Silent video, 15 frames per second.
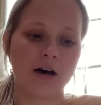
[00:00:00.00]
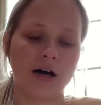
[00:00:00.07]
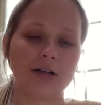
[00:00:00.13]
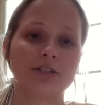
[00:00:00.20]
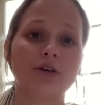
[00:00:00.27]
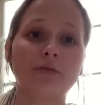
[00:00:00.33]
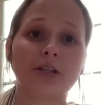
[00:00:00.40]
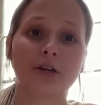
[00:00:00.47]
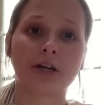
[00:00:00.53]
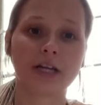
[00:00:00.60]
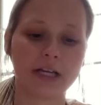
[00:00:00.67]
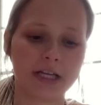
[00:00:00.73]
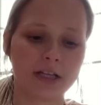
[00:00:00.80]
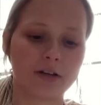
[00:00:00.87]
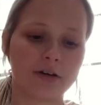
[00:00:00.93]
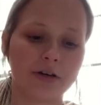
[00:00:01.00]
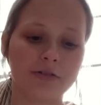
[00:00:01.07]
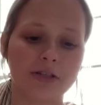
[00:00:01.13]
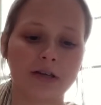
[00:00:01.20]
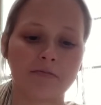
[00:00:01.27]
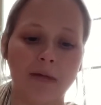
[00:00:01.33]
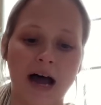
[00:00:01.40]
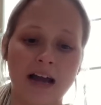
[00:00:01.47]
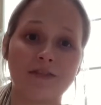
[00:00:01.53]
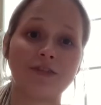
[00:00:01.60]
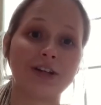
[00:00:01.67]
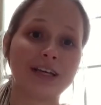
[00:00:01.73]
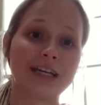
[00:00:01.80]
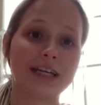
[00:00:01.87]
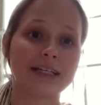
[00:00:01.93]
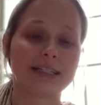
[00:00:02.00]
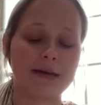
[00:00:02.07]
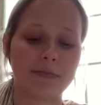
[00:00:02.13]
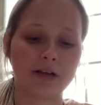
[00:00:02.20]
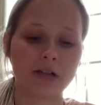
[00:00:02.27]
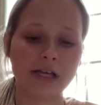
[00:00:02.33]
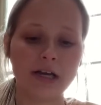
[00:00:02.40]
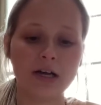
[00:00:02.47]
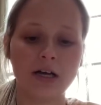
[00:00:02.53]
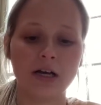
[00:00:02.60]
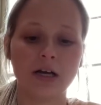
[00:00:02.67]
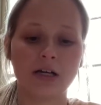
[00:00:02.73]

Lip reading: Also, when they're eating, they're using mindful eating typically.